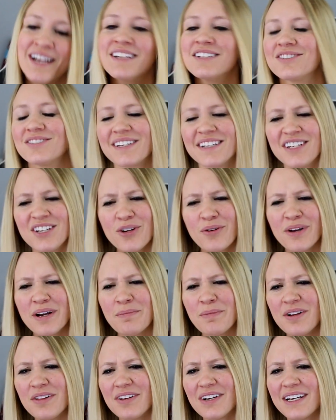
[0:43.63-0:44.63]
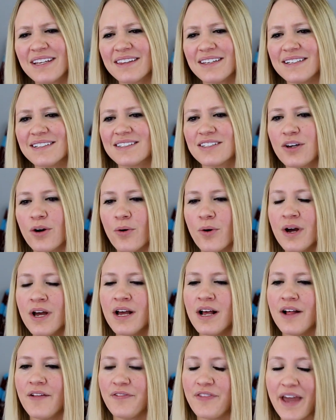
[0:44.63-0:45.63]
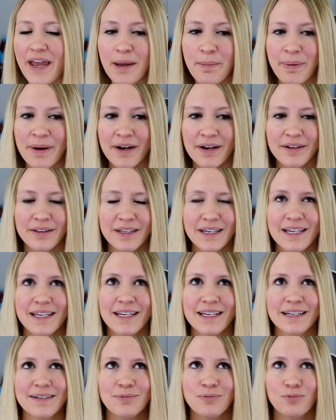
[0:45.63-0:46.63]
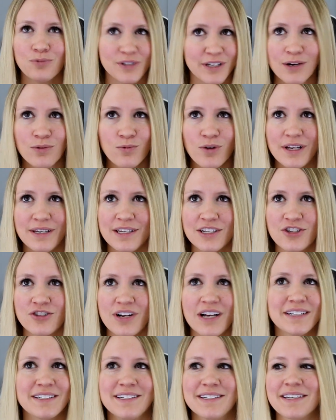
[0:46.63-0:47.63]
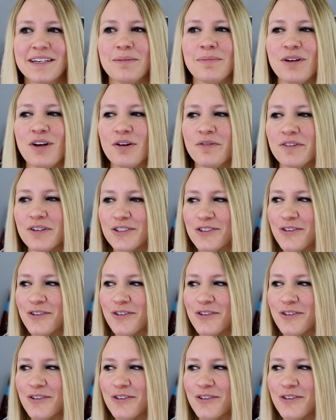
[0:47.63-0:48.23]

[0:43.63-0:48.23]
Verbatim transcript: So I was like, you know what, I'm gonna look at this. So they apparently didn't want diss track season to be over,